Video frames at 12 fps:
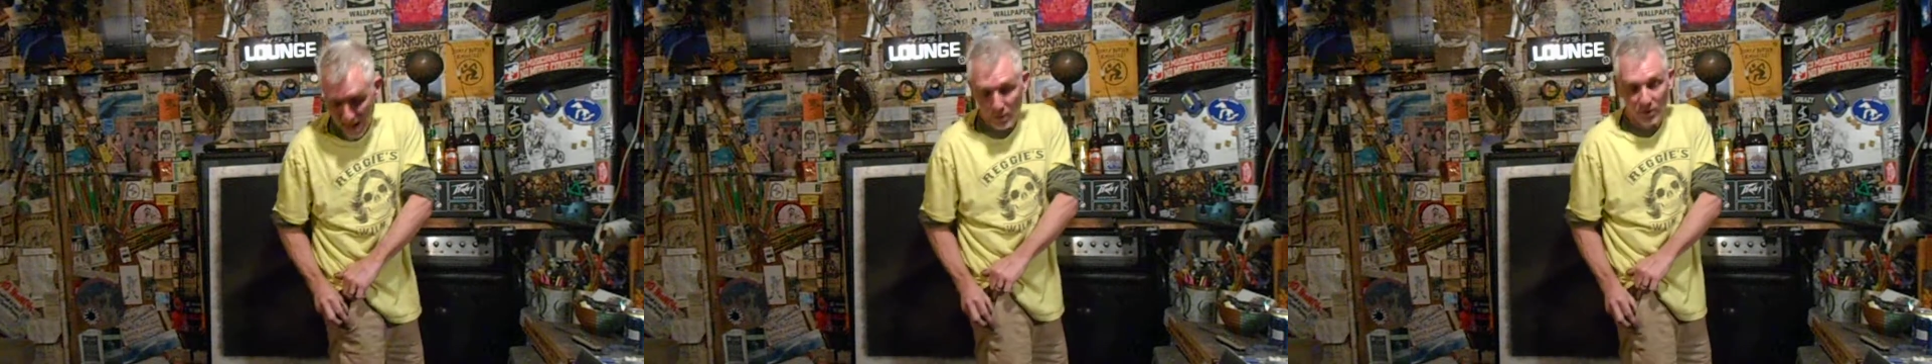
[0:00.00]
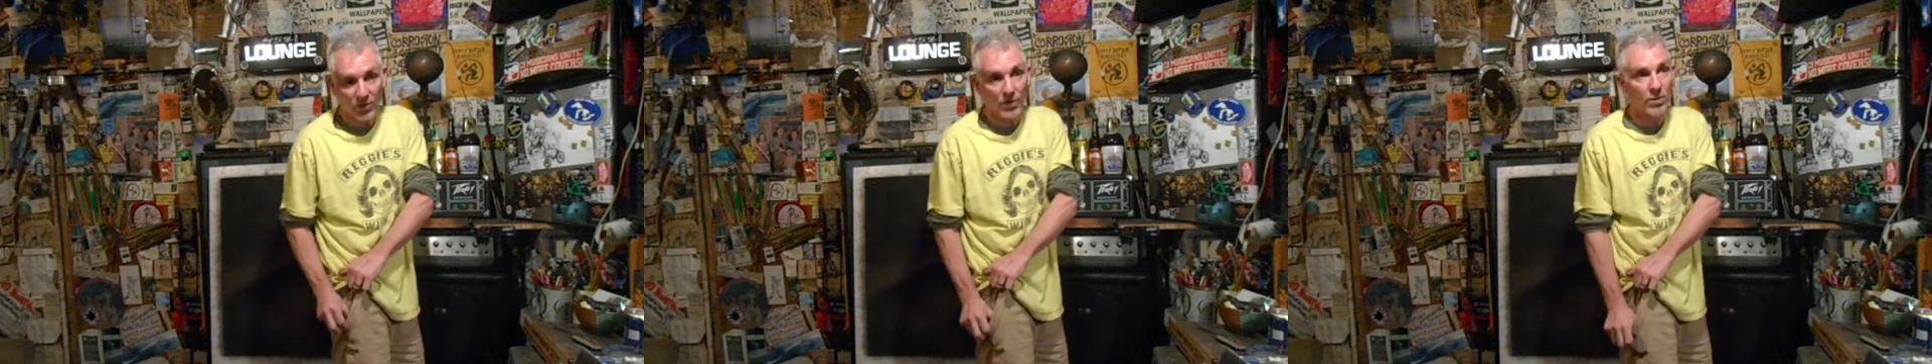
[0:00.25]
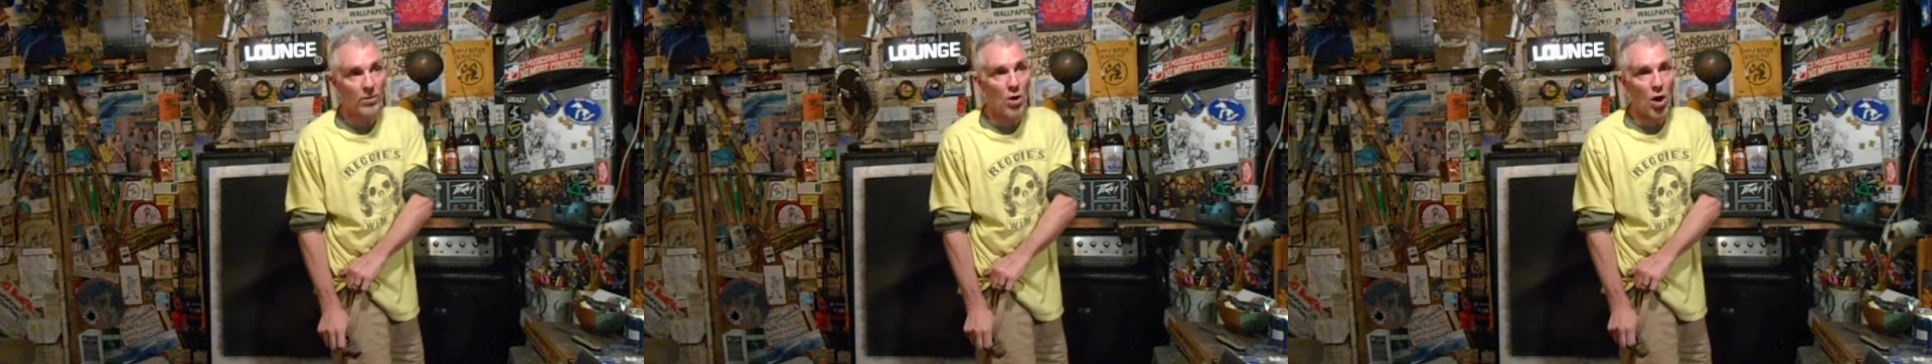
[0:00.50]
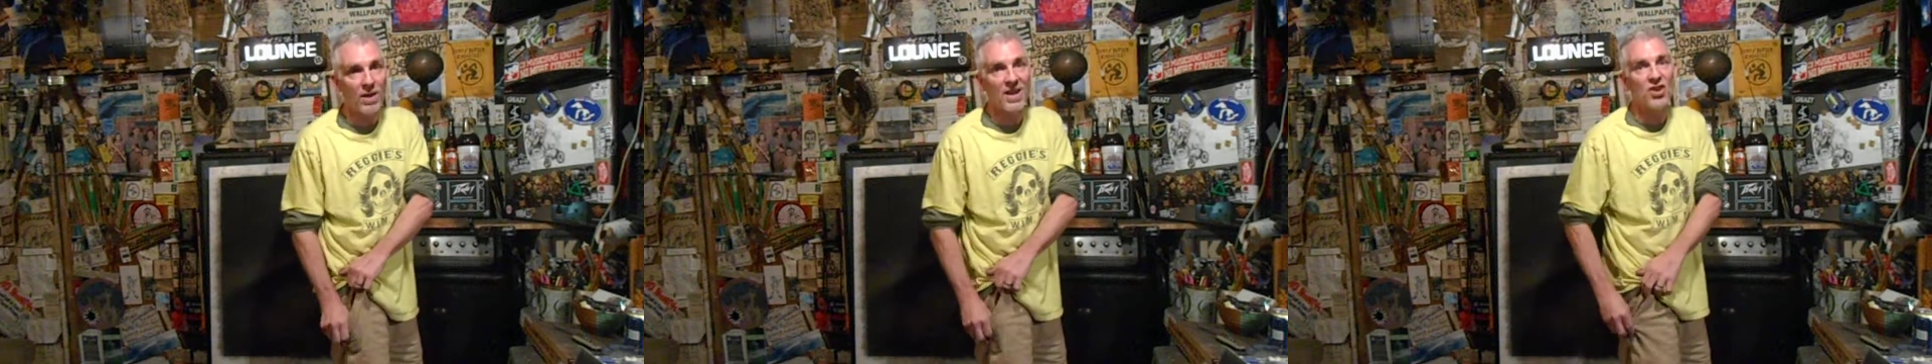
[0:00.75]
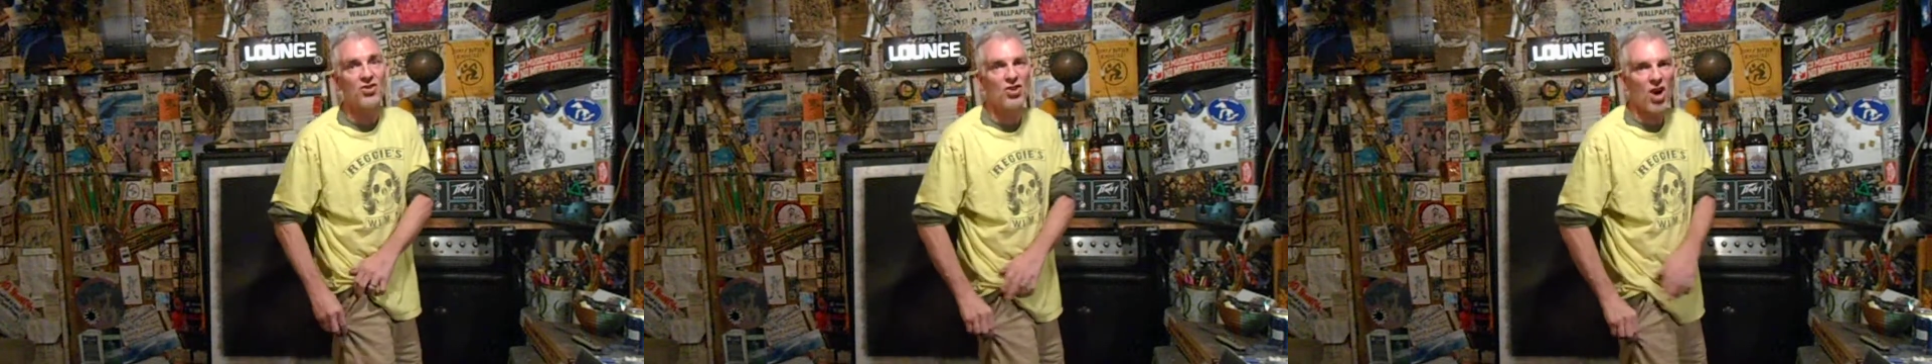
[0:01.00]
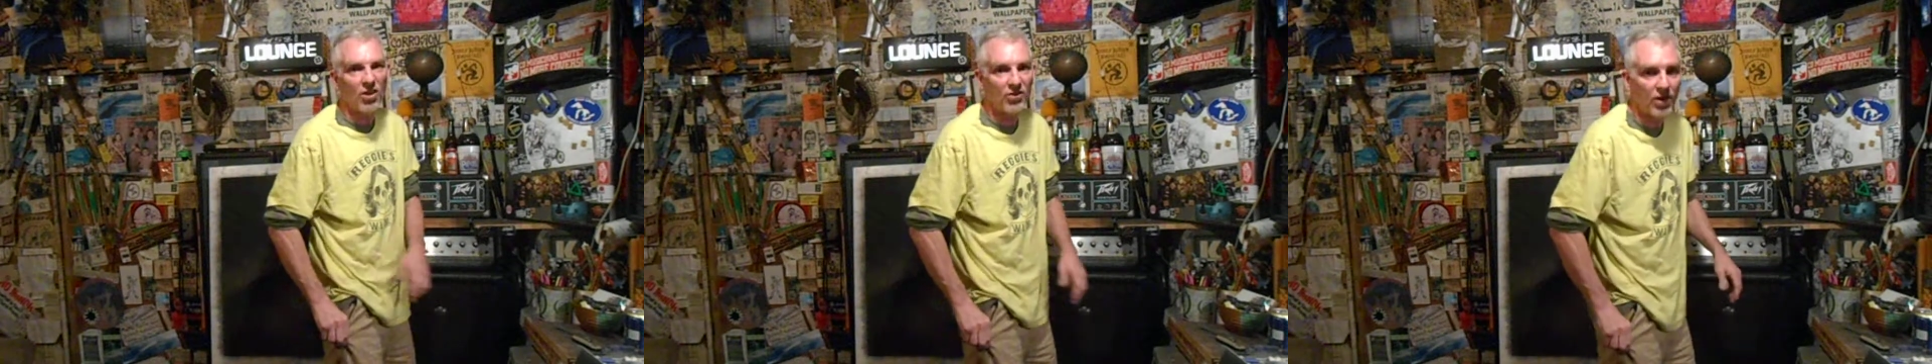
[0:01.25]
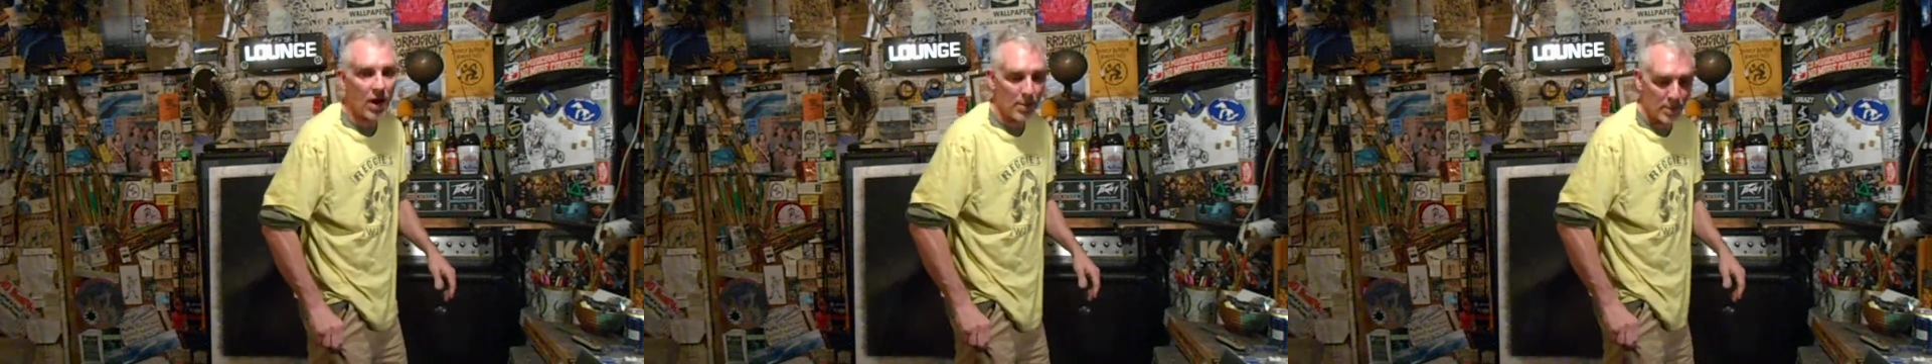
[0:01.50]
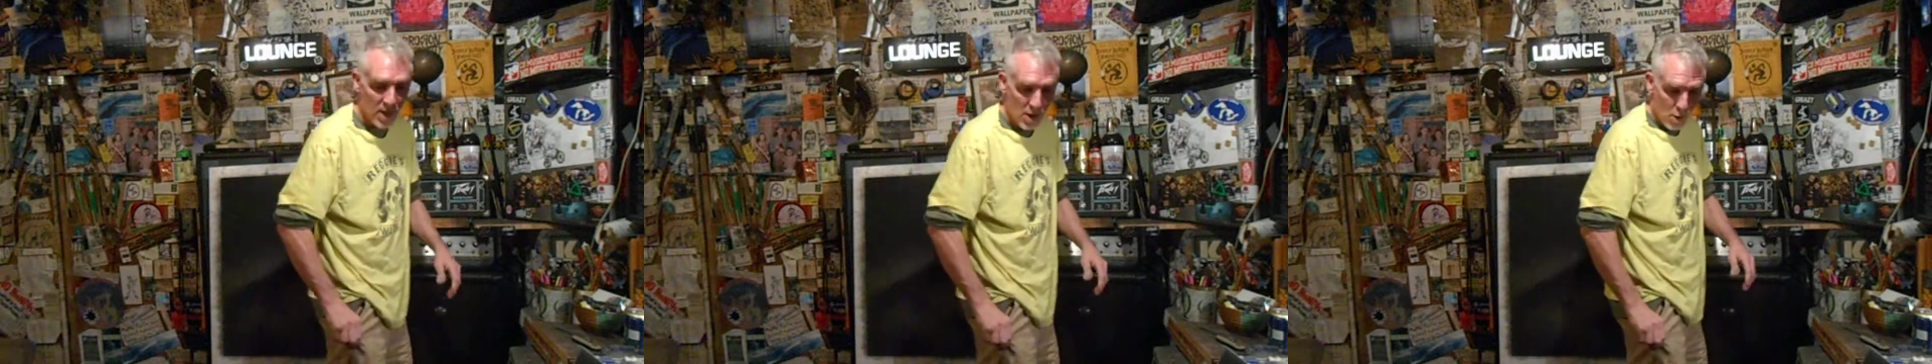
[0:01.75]
was calling a dust up,
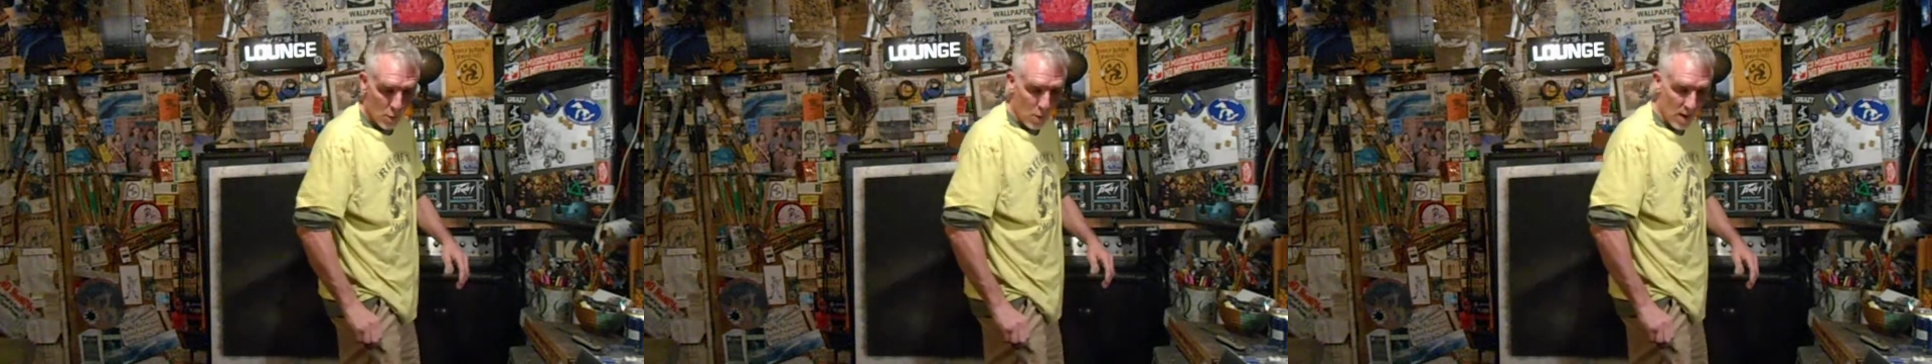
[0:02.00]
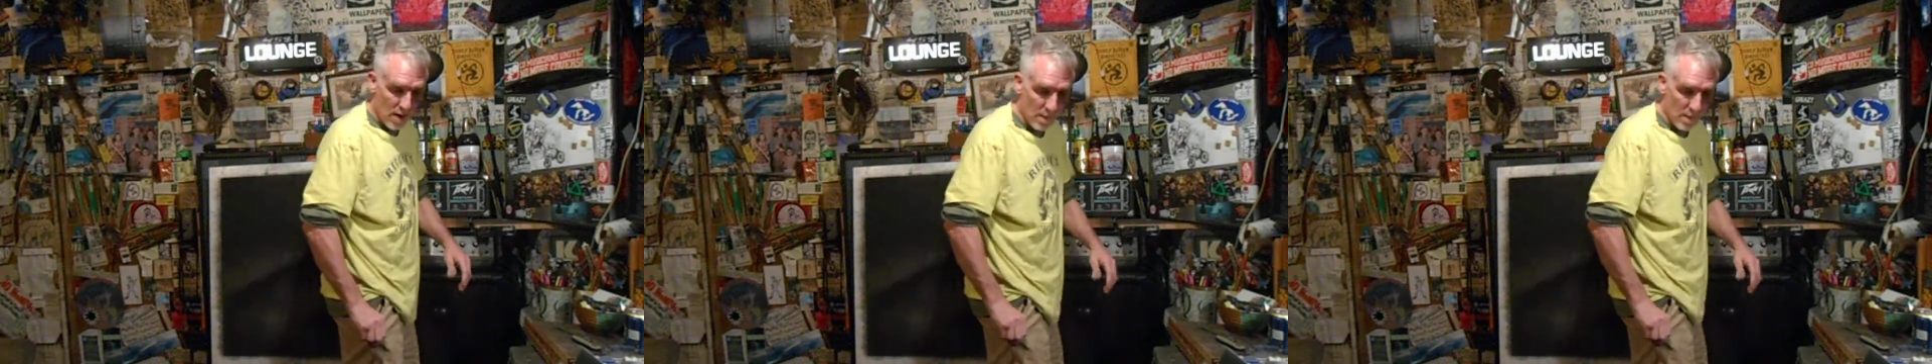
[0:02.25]
where